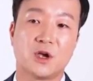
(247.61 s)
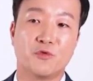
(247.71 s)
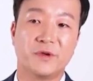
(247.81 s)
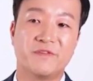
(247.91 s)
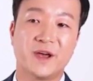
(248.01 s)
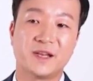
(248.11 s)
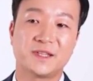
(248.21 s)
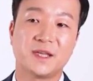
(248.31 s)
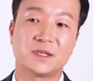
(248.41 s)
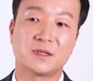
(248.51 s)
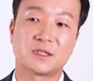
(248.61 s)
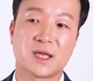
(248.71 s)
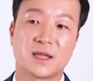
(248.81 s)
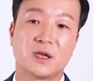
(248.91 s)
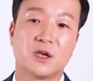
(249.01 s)
we validated
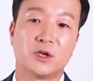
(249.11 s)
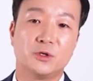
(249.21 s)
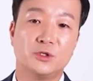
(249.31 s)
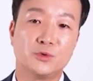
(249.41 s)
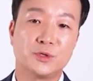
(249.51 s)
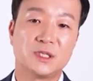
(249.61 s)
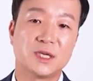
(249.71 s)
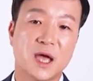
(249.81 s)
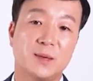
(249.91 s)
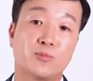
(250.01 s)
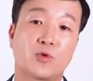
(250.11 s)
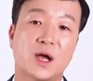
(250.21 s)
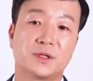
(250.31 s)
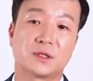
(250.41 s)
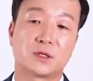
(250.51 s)
that UDA
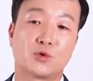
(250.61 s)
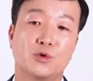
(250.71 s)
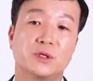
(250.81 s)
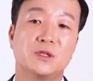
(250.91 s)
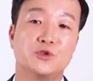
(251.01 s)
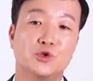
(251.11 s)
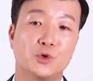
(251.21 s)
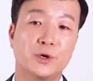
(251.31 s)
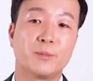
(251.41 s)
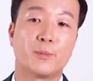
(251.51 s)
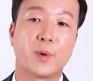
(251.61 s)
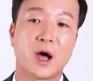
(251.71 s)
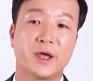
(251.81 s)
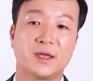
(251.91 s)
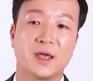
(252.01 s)
product could endure
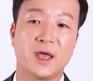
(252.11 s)
by